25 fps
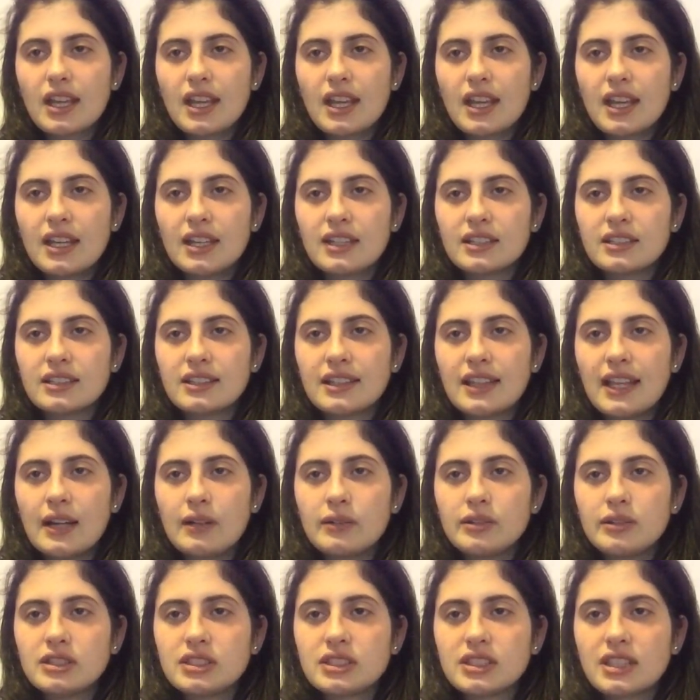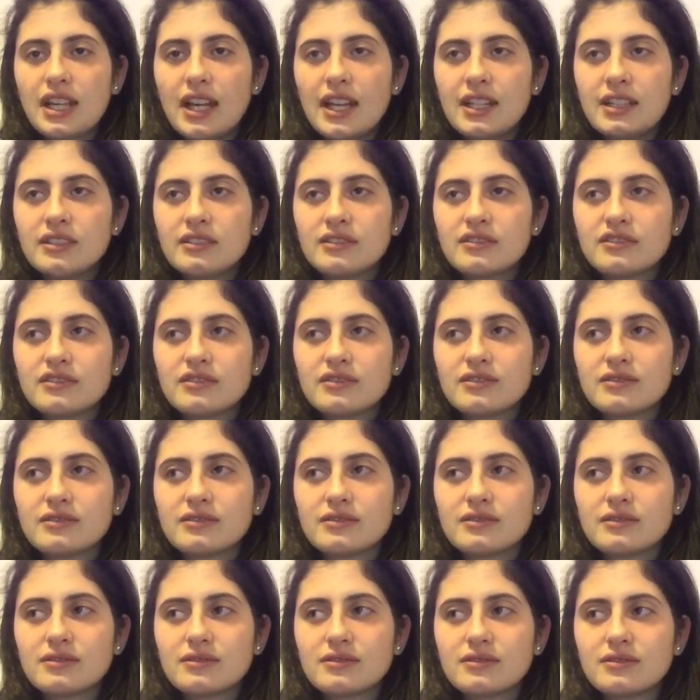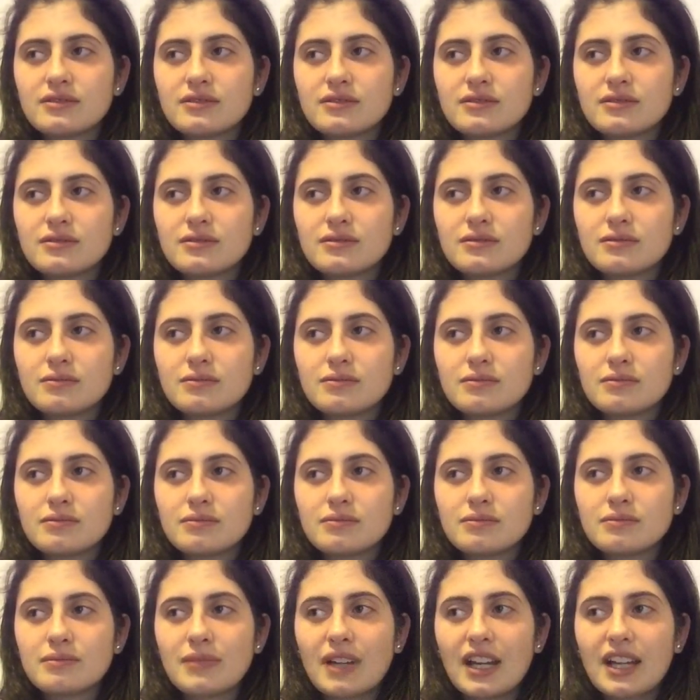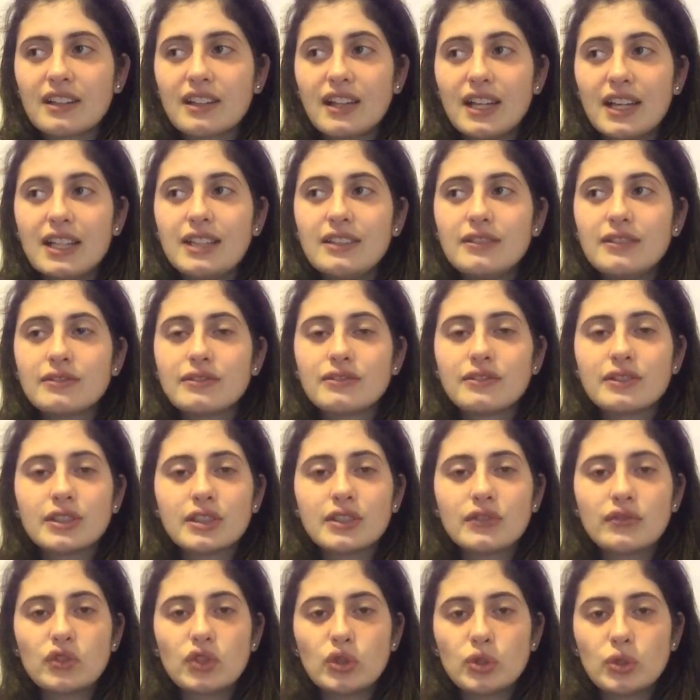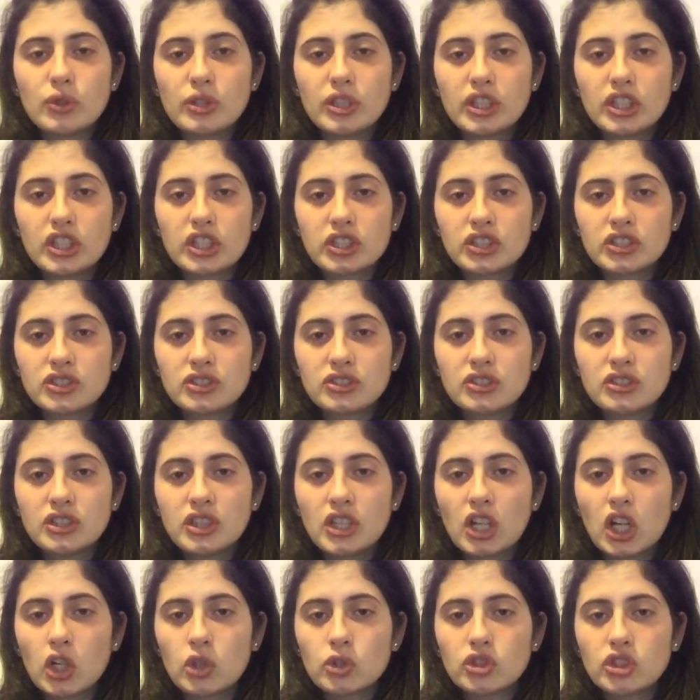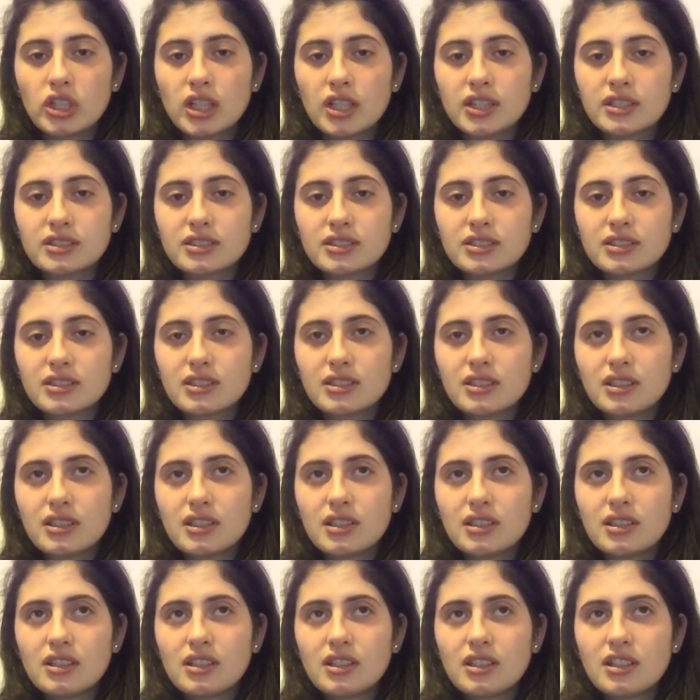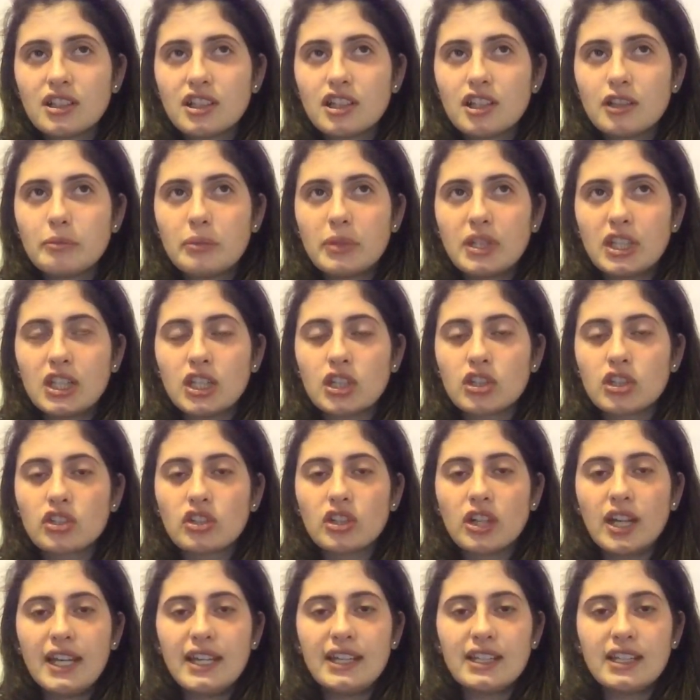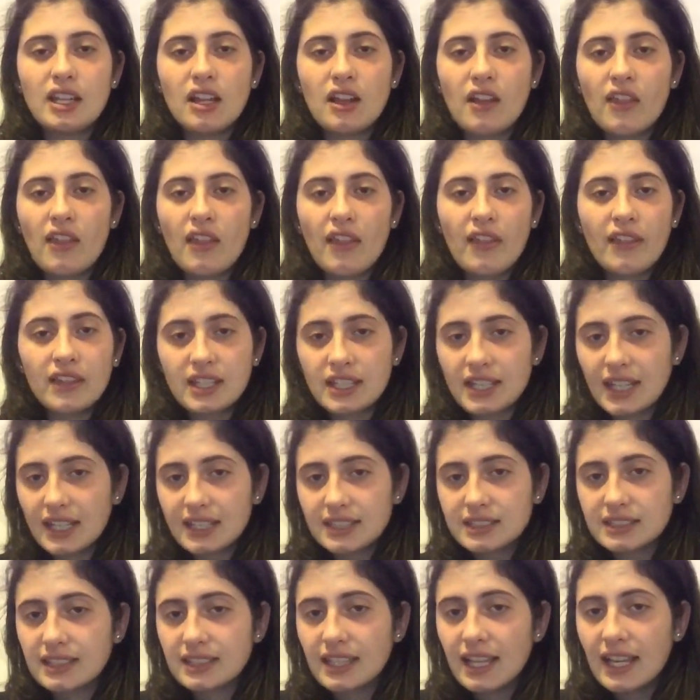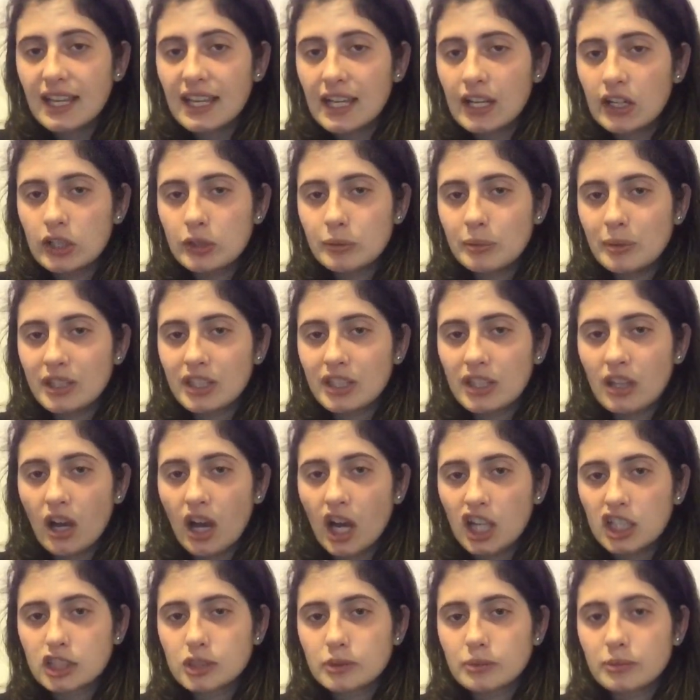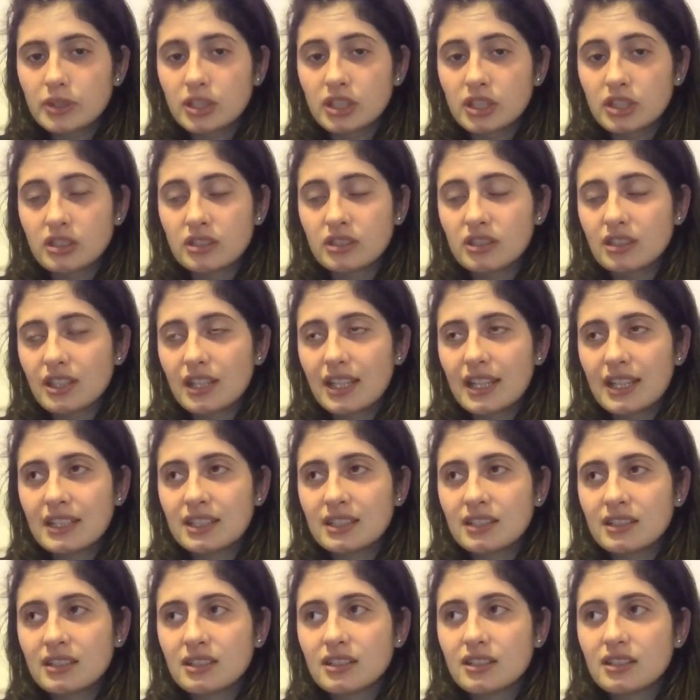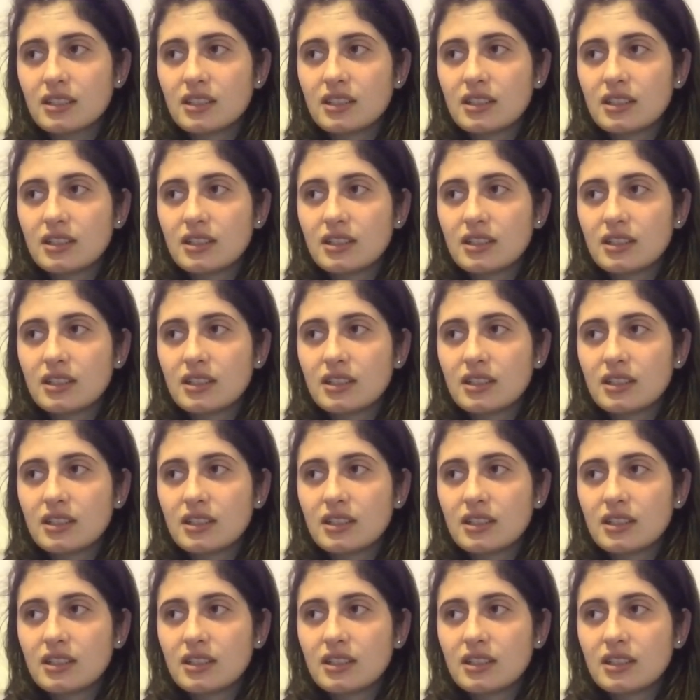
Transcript: And that was kind of my life for a few years, just being great. And then the next day I would be in the hospital and